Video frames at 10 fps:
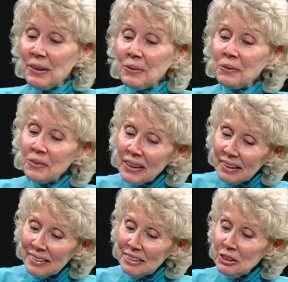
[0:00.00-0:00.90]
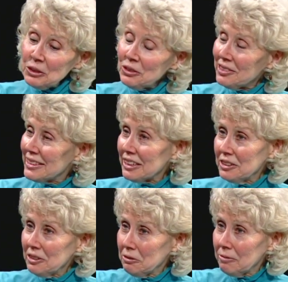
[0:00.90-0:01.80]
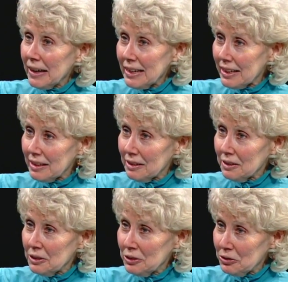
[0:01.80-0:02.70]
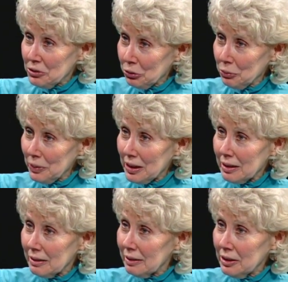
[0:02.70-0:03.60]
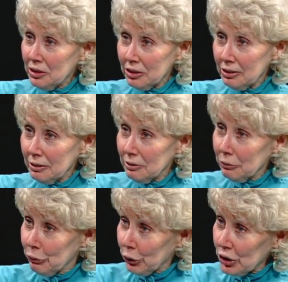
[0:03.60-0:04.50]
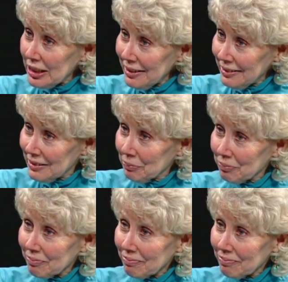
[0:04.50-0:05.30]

Well, you started writing, you told me, in your 40s? In my